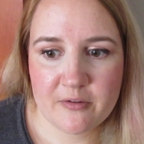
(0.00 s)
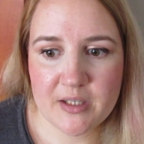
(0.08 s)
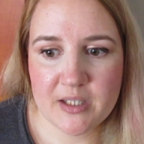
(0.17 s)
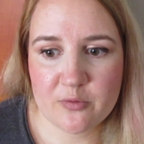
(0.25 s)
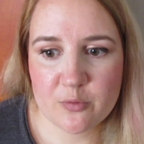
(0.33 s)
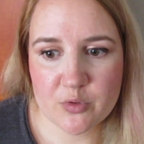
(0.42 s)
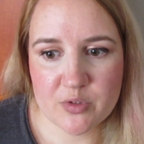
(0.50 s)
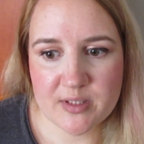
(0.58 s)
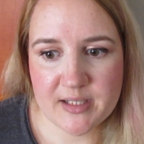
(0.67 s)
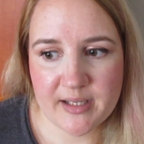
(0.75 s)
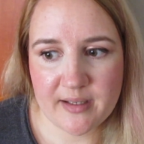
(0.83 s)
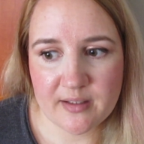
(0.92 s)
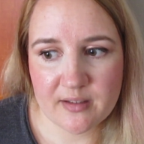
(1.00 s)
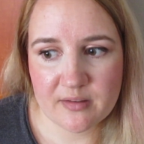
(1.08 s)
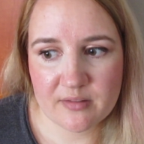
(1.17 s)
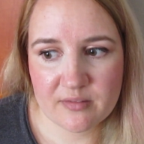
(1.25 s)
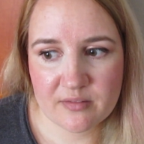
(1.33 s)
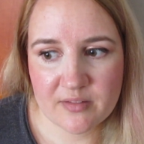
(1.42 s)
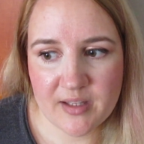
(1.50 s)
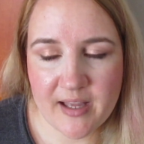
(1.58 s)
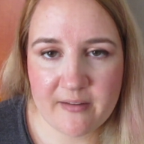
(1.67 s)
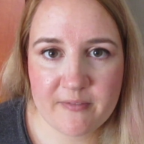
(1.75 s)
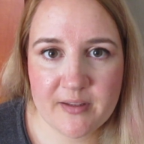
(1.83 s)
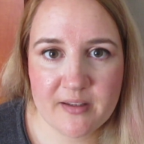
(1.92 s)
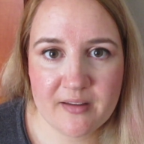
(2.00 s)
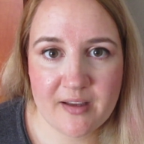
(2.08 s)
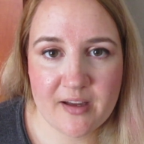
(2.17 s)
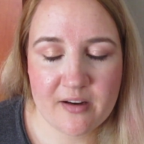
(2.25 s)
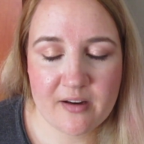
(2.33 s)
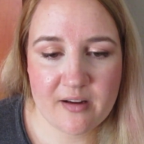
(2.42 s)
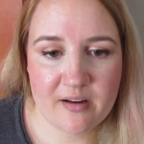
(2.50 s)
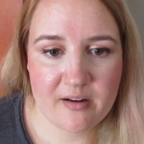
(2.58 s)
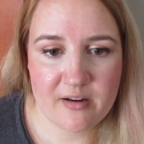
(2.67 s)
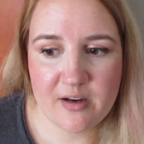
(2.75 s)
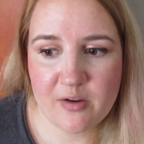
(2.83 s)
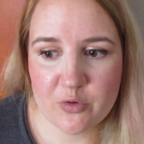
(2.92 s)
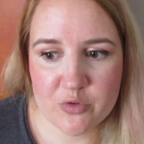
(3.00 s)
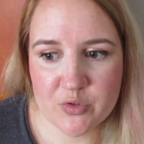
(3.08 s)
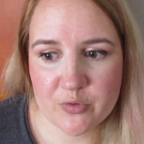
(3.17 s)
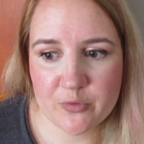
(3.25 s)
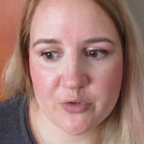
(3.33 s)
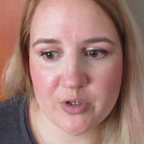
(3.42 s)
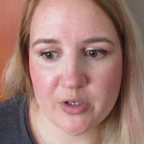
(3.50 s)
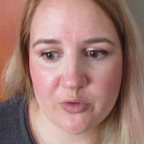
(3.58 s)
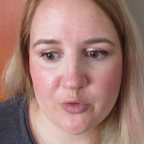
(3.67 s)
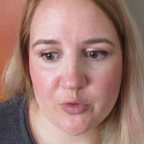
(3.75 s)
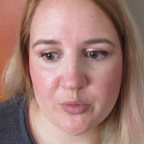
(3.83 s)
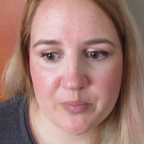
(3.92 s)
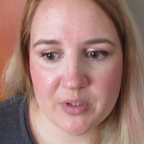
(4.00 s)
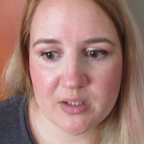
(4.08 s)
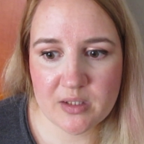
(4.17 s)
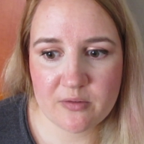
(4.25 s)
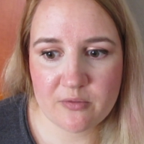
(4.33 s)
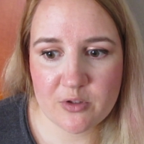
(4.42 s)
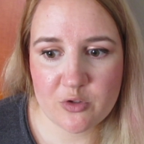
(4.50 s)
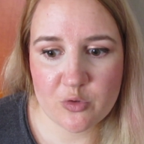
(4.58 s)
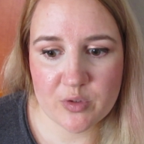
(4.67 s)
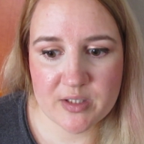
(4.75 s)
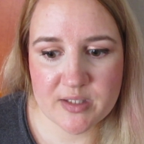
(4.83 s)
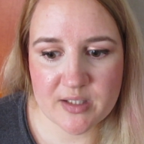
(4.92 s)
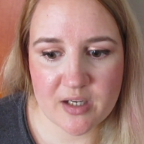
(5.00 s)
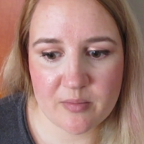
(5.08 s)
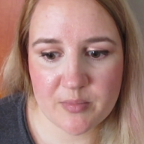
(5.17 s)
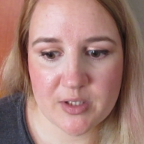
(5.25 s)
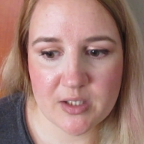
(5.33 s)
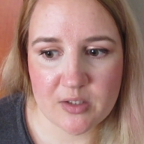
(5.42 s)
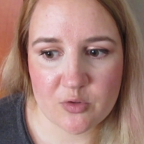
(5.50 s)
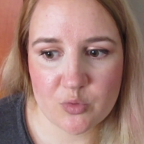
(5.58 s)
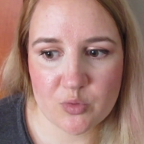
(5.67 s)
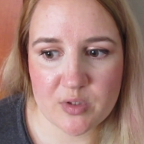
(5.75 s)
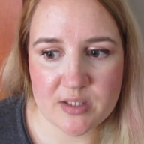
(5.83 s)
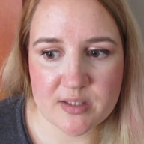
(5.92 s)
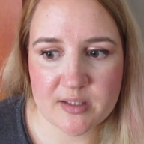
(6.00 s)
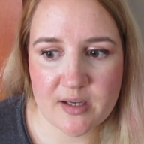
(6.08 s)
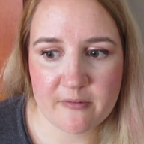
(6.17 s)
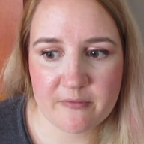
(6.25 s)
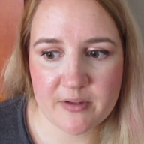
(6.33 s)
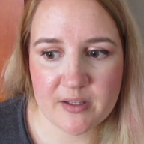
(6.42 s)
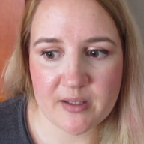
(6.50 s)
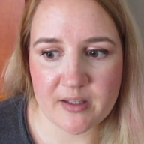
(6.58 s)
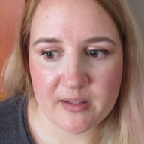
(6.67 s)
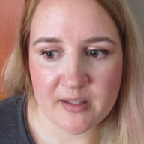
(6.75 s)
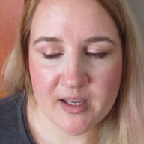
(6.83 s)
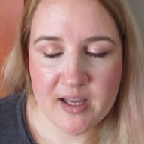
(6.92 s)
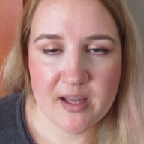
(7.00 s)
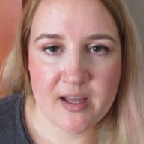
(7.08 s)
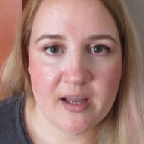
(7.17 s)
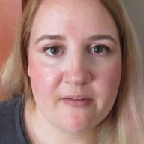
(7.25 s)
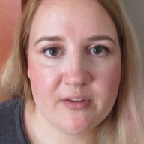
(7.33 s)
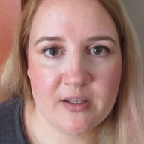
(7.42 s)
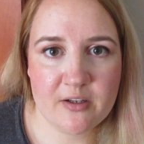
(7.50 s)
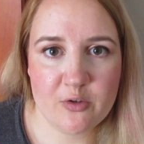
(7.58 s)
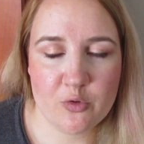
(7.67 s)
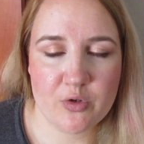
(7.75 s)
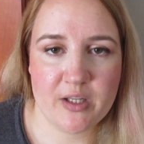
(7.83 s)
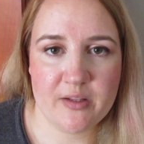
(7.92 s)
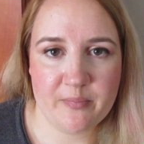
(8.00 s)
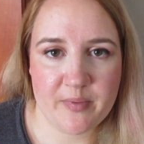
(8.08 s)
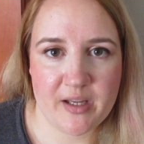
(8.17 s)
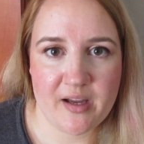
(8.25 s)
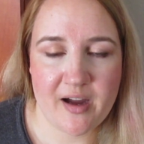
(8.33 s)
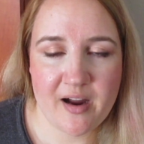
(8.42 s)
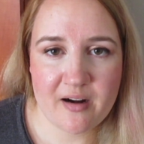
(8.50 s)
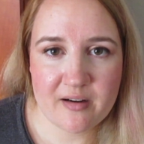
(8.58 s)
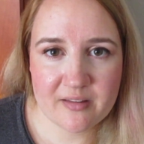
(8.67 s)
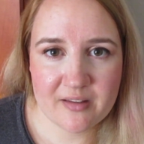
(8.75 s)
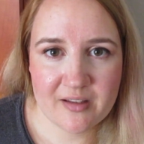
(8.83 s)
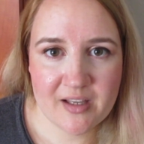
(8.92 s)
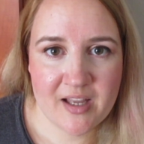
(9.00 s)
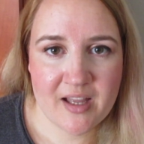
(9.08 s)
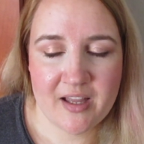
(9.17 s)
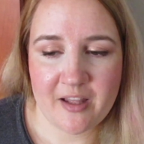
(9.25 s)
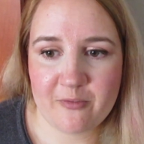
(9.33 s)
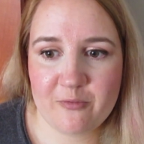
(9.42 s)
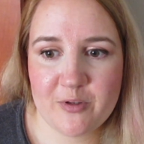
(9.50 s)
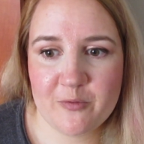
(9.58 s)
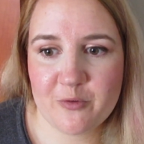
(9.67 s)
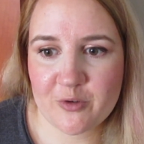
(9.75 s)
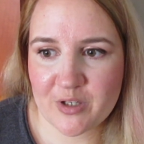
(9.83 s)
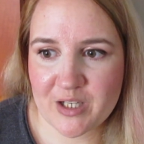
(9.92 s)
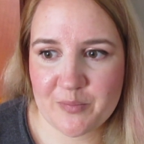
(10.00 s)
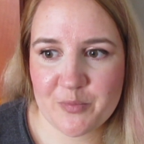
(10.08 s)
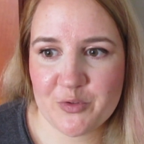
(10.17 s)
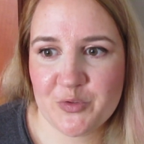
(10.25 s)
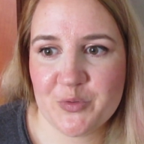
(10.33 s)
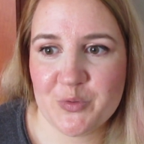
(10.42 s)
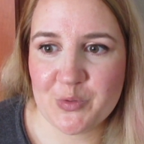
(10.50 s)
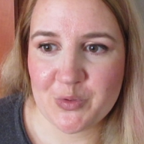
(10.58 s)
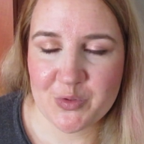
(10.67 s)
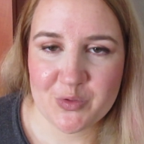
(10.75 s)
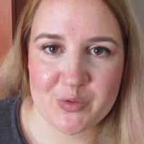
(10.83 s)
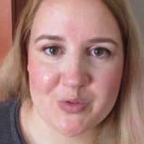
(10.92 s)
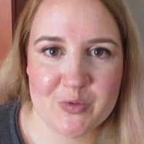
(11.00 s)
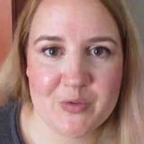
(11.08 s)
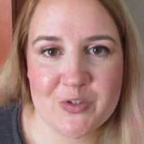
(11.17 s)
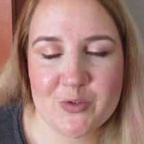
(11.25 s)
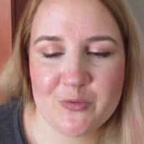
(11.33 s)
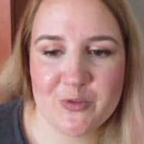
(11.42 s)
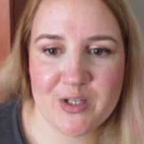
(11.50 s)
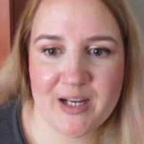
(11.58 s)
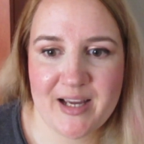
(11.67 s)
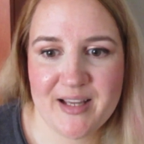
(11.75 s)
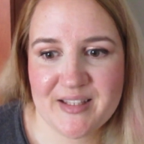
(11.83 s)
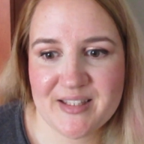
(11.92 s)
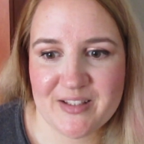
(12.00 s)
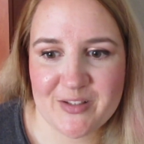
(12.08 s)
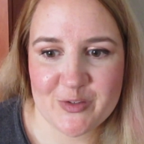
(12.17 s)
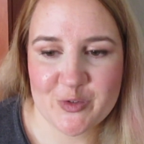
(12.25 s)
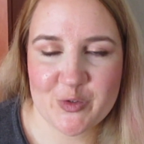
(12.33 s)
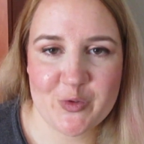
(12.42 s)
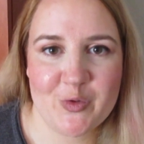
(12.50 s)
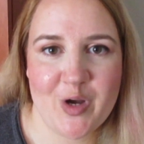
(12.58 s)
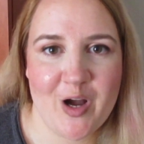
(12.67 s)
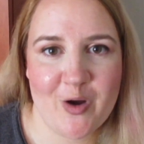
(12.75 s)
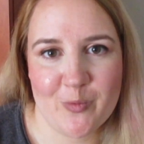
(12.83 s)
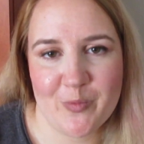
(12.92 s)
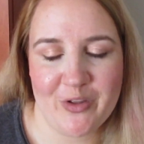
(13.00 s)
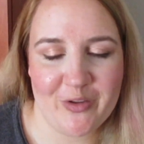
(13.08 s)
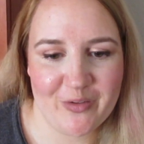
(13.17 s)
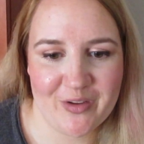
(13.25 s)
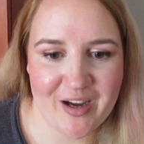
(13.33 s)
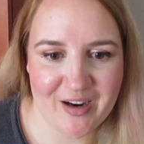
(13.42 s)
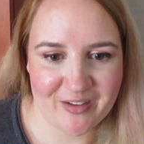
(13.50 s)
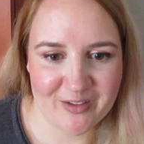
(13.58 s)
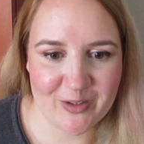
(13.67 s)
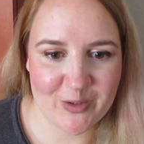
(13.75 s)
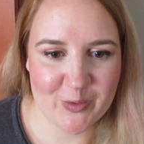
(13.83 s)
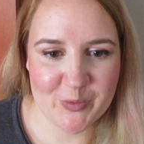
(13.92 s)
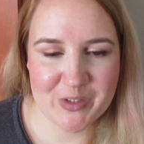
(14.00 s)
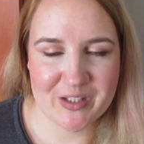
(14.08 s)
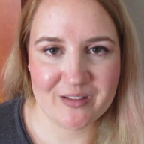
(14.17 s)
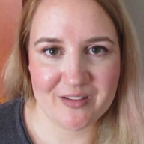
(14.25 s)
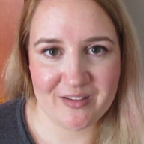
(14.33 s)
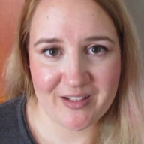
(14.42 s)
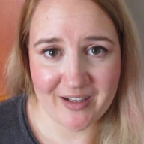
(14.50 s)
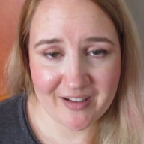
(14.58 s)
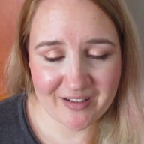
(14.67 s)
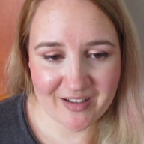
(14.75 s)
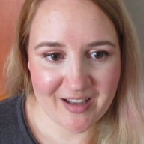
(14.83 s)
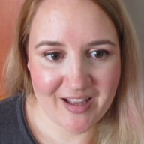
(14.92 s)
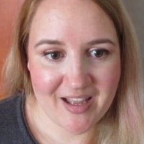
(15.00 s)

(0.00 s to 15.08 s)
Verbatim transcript: It was like having loads of random individuals coming into this cafe and having a look at my art, and we were able to, you know, switch off the lights and show how my art glows in the dark.